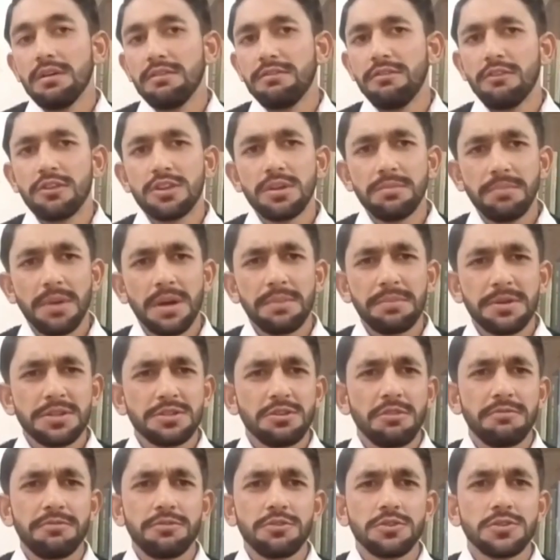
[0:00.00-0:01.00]
for the purpose
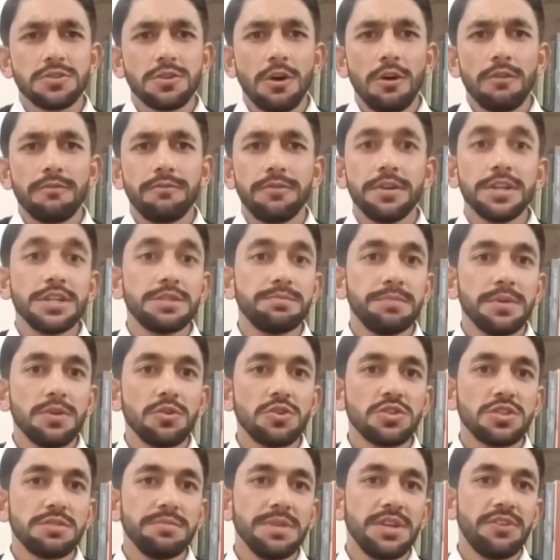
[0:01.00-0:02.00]
of to solve
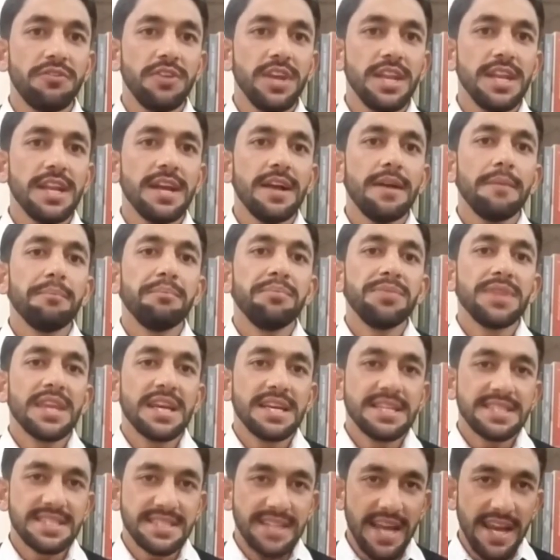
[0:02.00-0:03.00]
disputes between
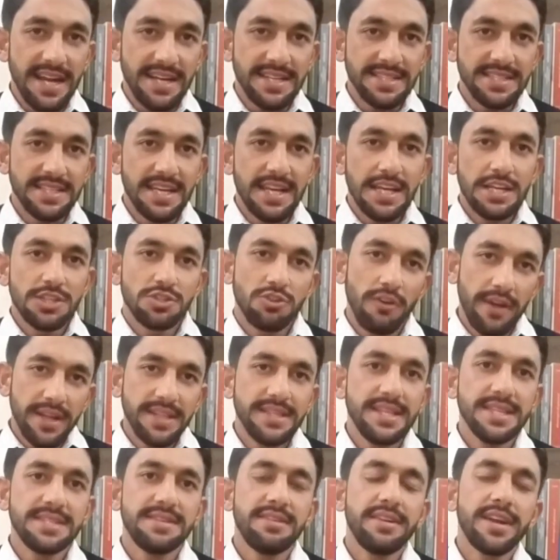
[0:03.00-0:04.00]
states. So
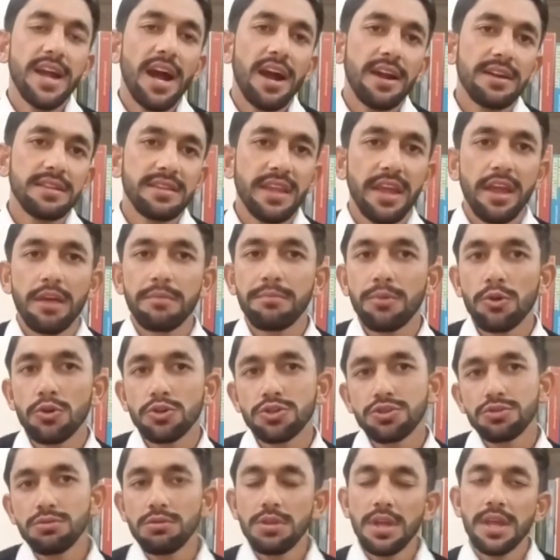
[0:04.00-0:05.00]
in this regard, they
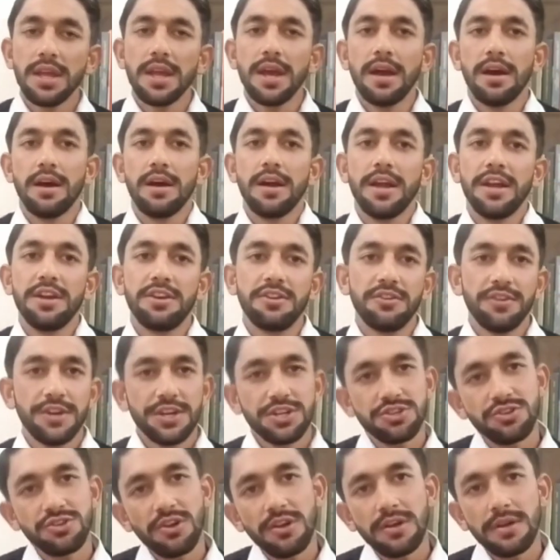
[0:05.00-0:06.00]
approached to the
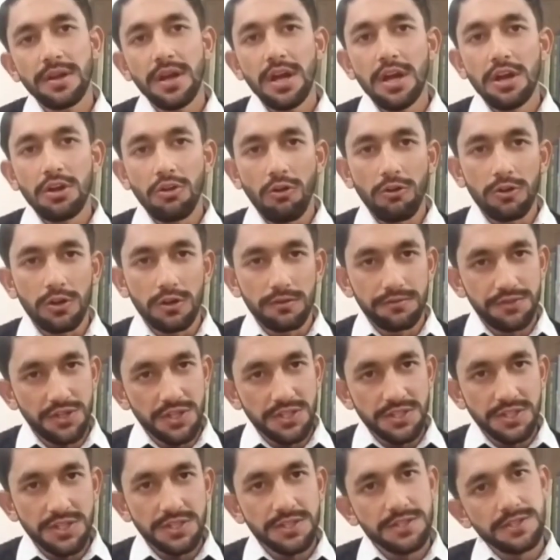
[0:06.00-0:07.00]
International Court of
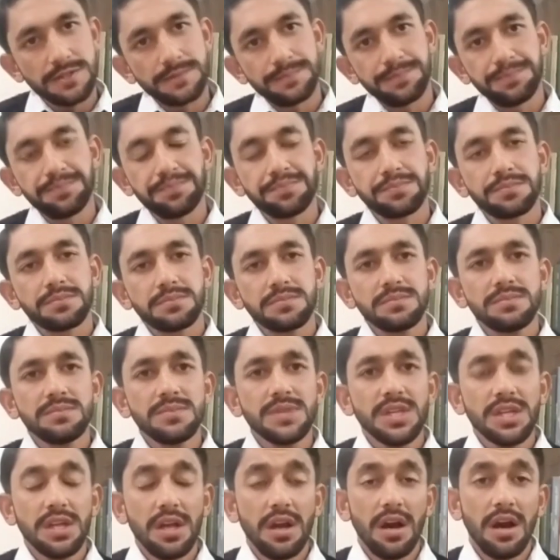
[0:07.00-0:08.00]
Justice
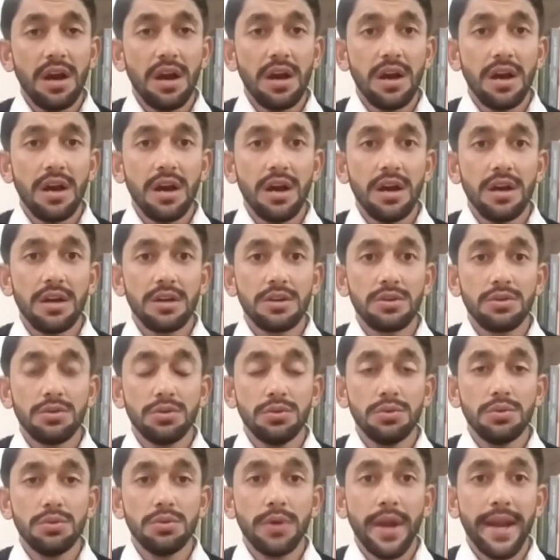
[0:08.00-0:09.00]

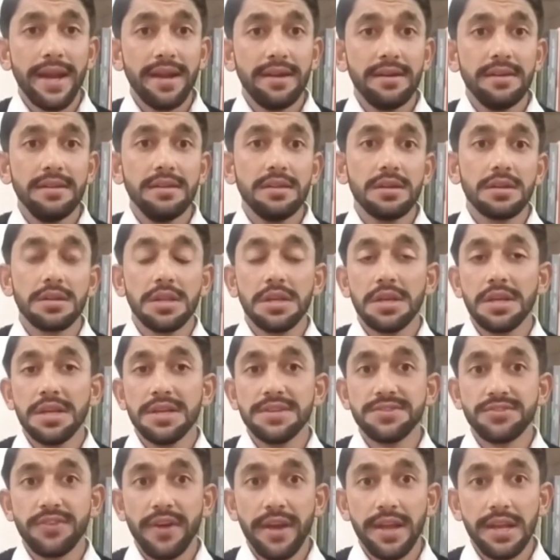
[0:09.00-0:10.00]
to end the
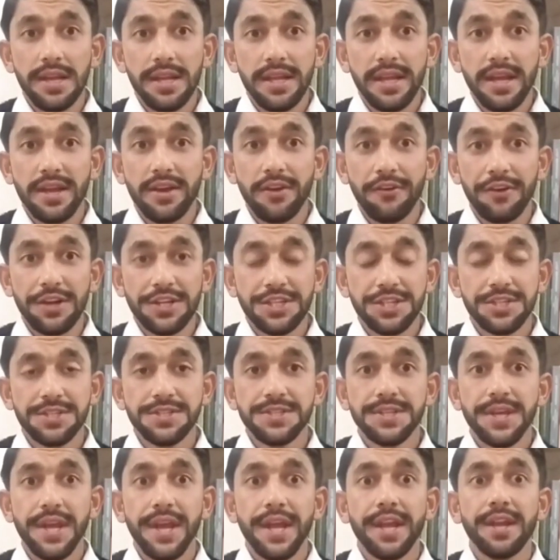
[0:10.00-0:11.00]
Israeli
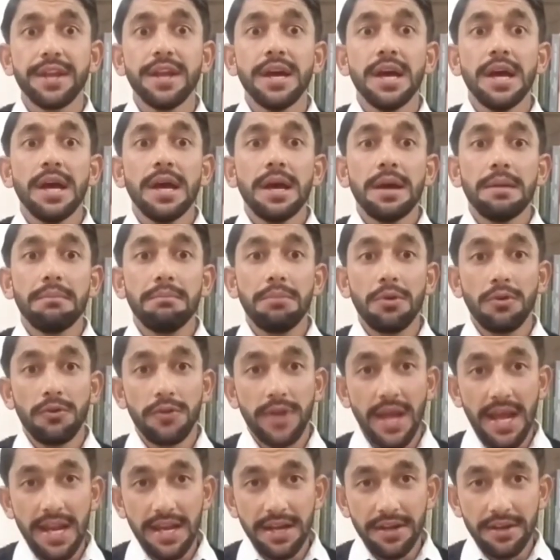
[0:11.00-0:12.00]
aggressions and
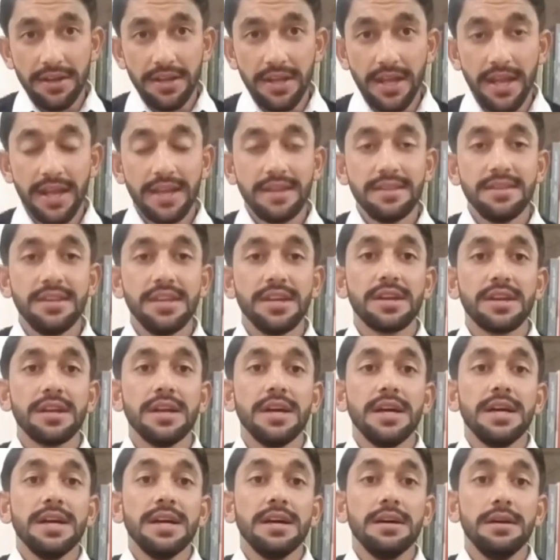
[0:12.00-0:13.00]
brutality in their
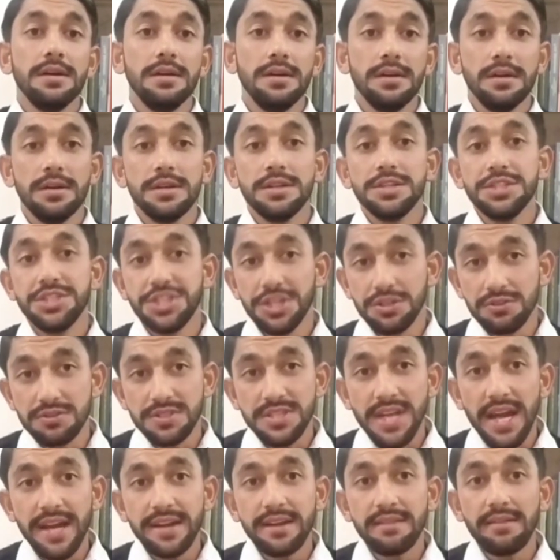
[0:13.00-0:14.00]

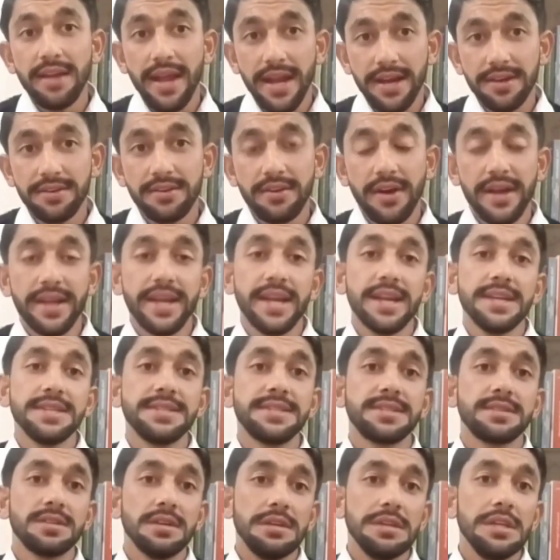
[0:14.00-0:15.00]
genocidal act
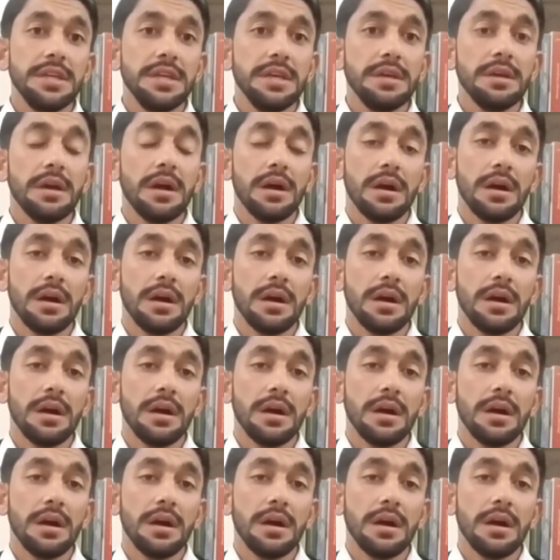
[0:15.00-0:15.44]
against the